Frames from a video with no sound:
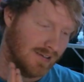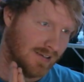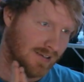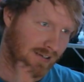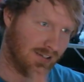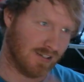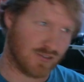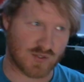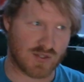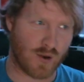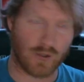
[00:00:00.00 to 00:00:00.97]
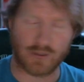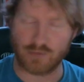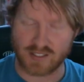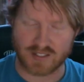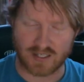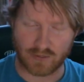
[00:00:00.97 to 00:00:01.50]
And this was the only
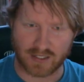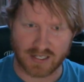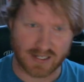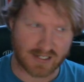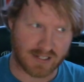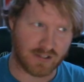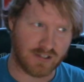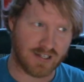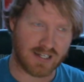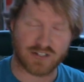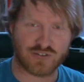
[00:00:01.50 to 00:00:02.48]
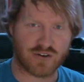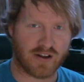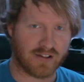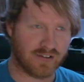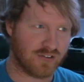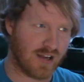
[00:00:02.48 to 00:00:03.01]
reason I would have needed needed a
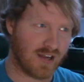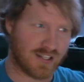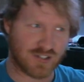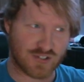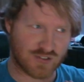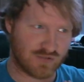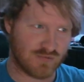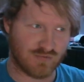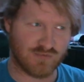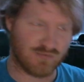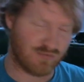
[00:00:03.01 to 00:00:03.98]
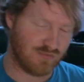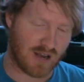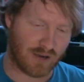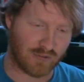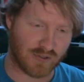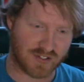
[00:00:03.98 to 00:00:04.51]
trailer, so I didn't just I
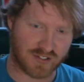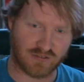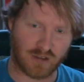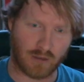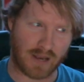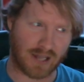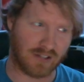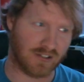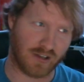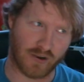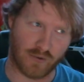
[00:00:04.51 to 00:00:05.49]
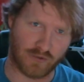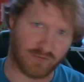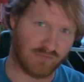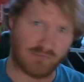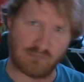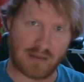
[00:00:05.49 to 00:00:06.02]
wasn't about to go and
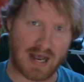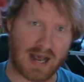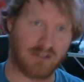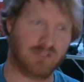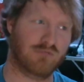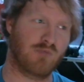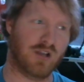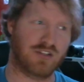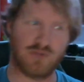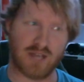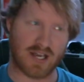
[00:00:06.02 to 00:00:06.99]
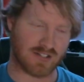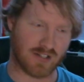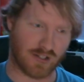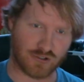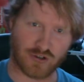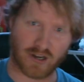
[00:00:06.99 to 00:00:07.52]
buy a two thousand
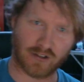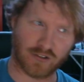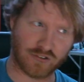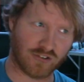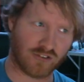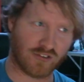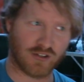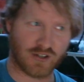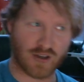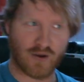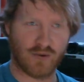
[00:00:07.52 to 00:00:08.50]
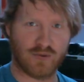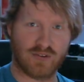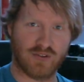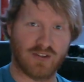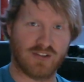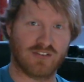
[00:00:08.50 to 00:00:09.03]
dollar trailer just to go to
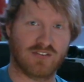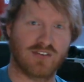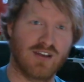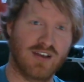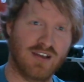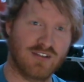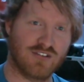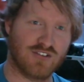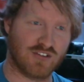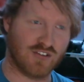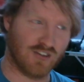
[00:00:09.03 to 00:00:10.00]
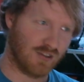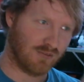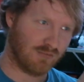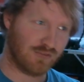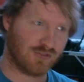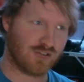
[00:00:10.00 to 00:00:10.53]
this, just to
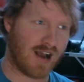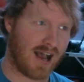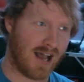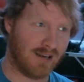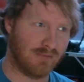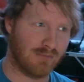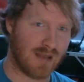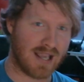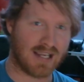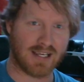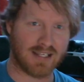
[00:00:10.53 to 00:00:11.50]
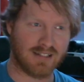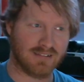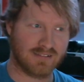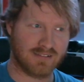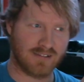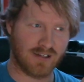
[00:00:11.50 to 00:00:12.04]
try and make it
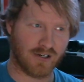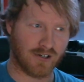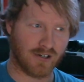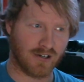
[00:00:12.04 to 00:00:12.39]
or